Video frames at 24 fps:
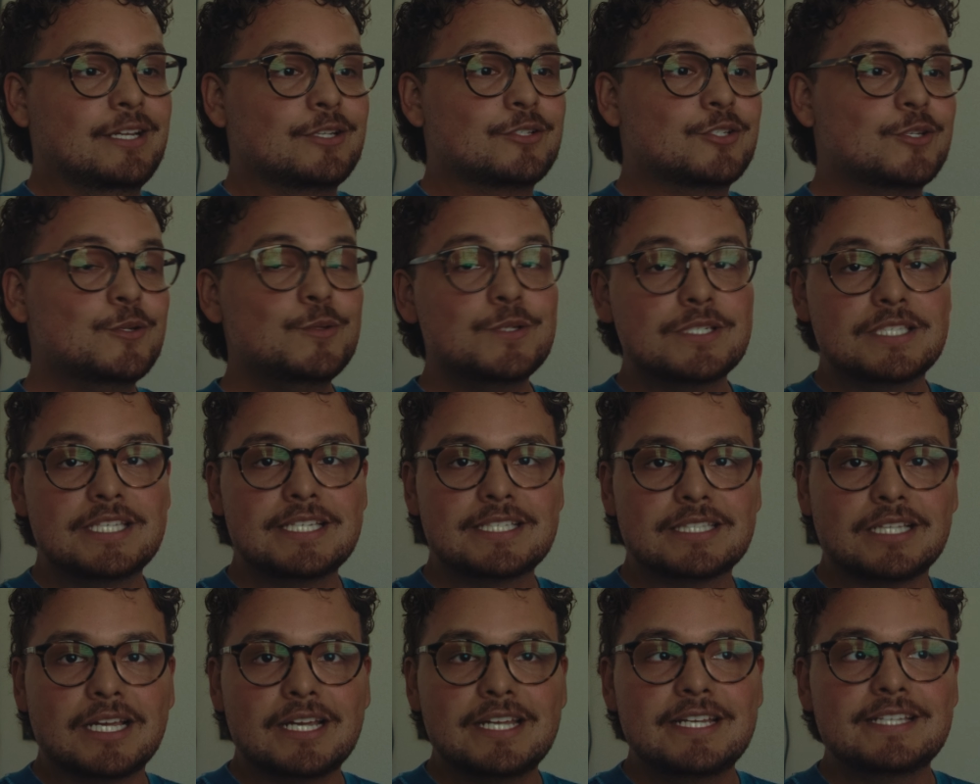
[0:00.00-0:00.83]
choose
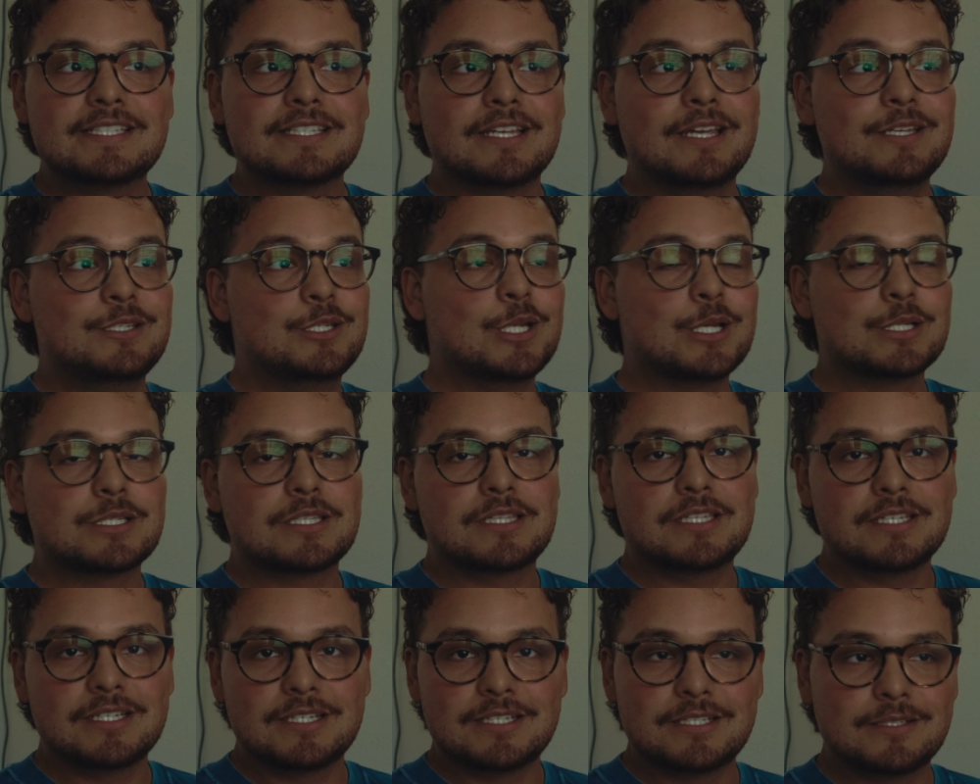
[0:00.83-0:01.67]
these lights,
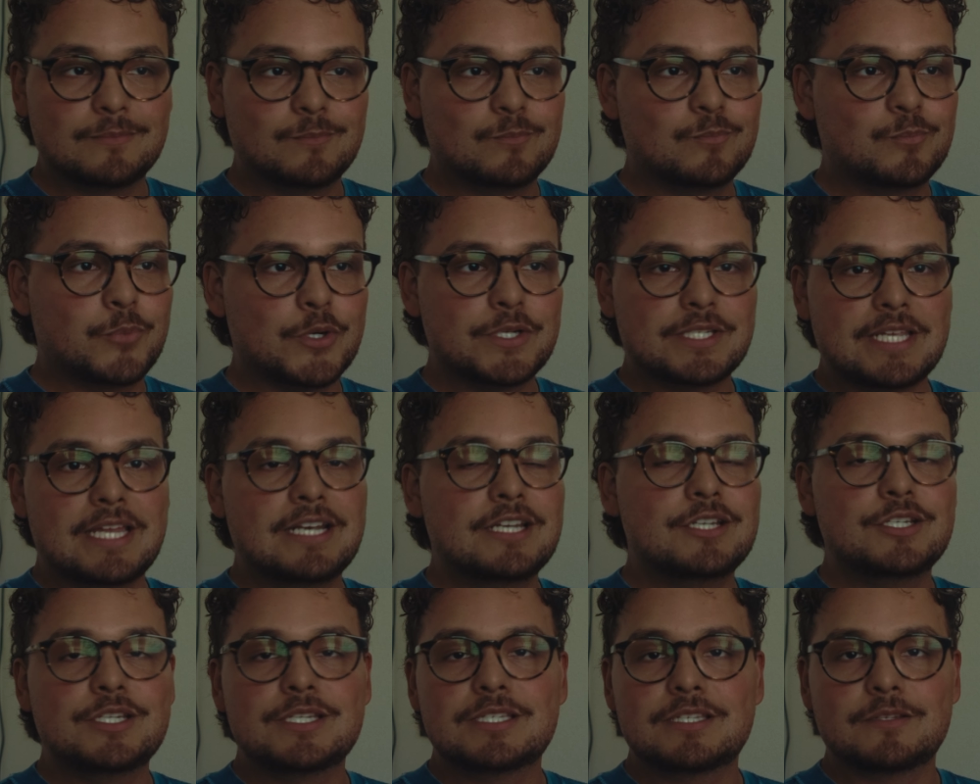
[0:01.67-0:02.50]
adjust the
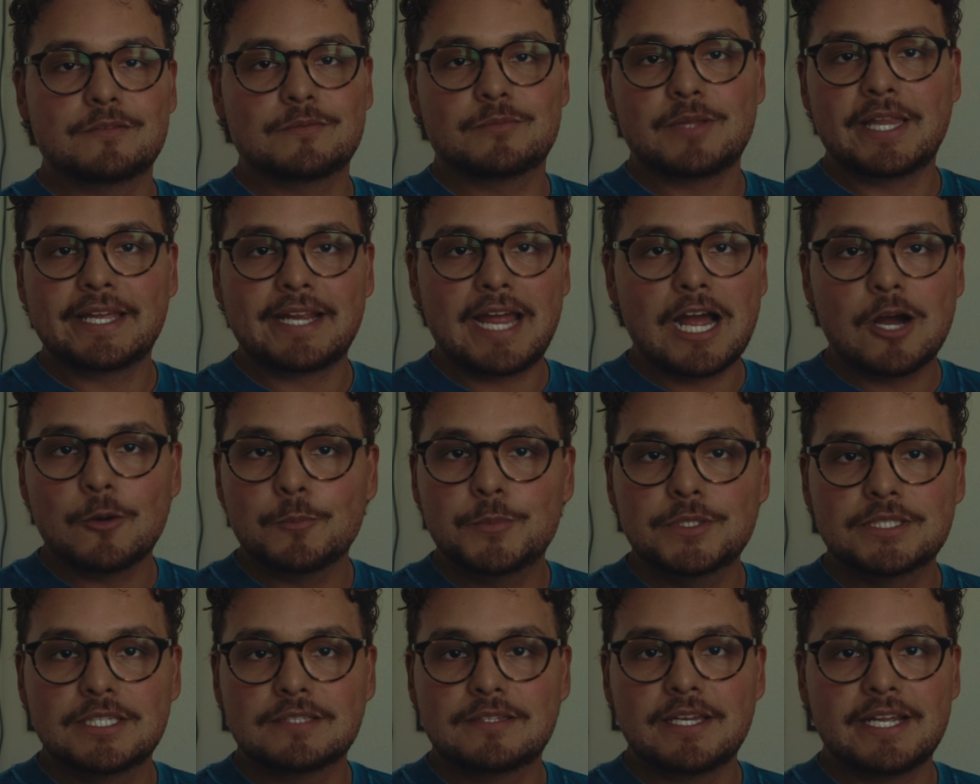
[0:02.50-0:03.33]
percentages of like
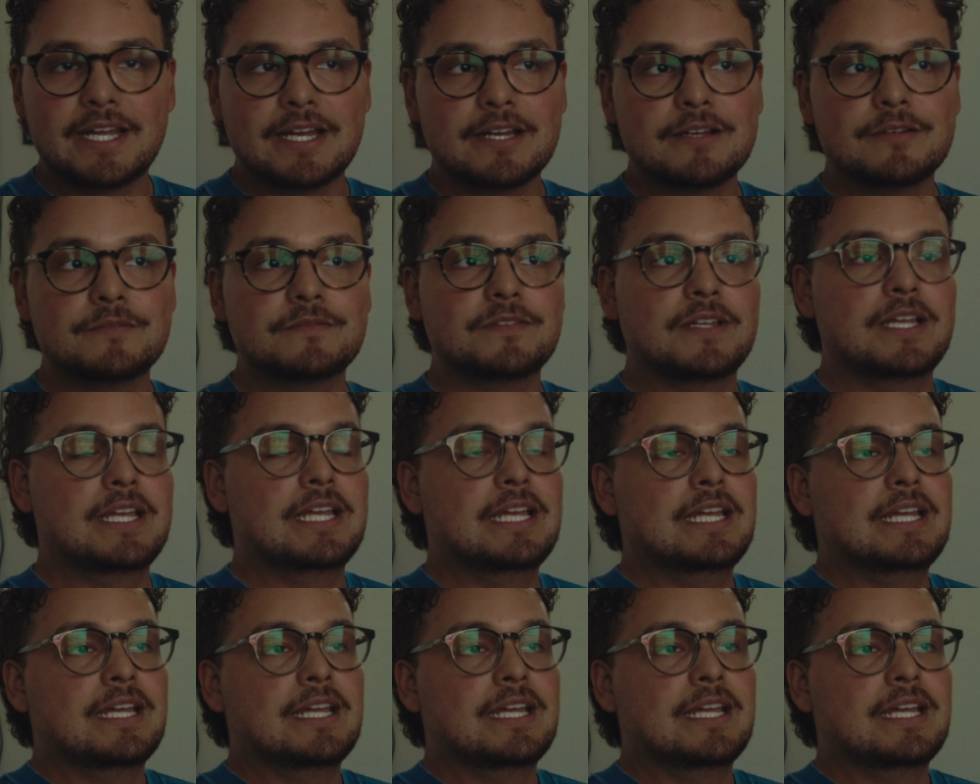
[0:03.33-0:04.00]
output that they have,